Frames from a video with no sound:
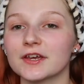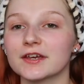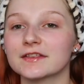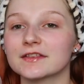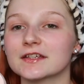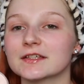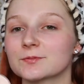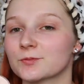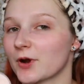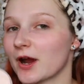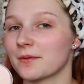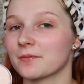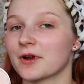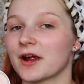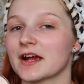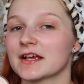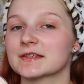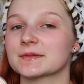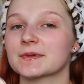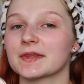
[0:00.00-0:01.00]
like this primer
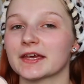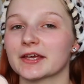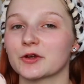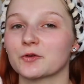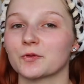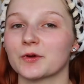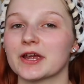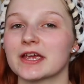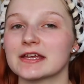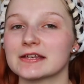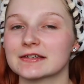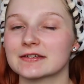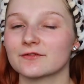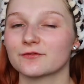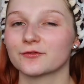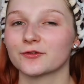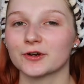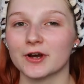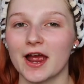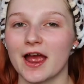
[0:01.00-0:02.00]
has to be like great
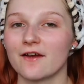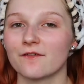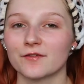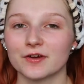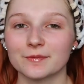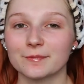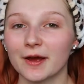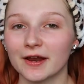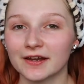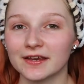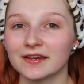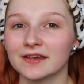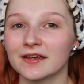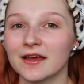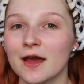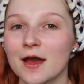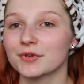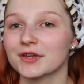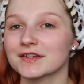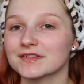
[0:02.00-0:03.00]
for everybody
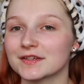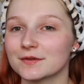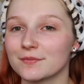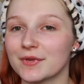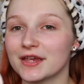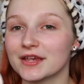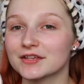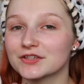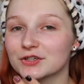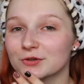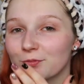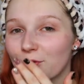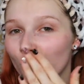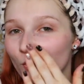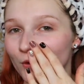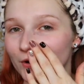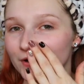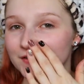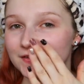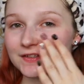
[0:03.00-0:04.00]
because it makes your
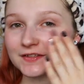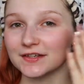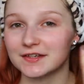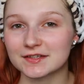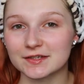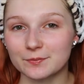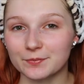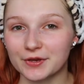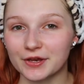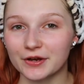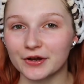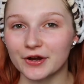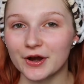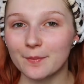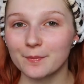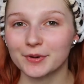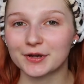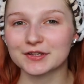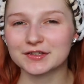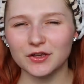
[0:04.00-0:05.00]
pores
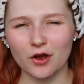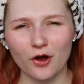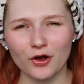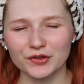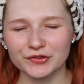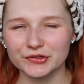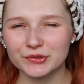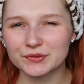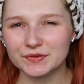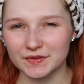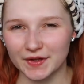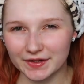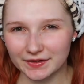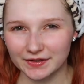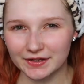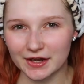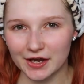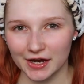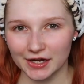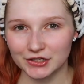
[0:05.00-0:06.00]
disappear, but it's also
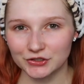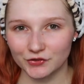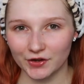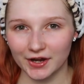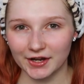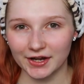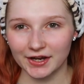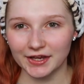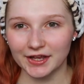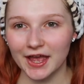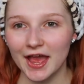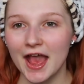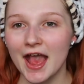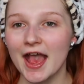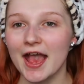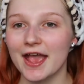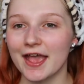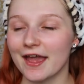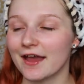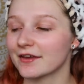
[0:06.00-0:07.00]
slightly hydrating
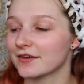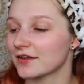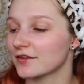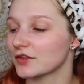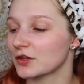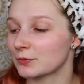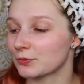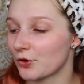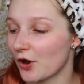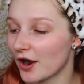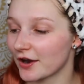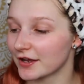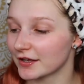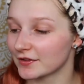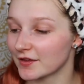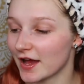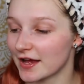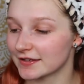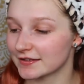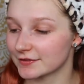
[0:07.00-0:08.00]
and the product
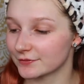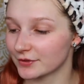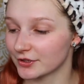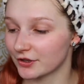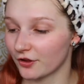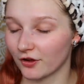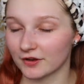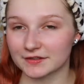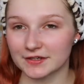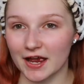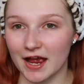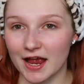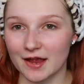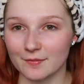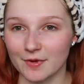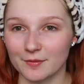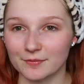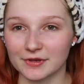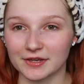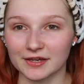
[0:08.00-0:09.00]
lasts a really long time.
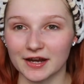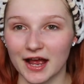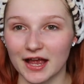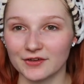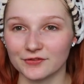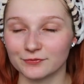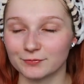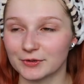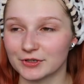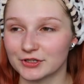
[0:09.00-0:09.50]
I mean, I've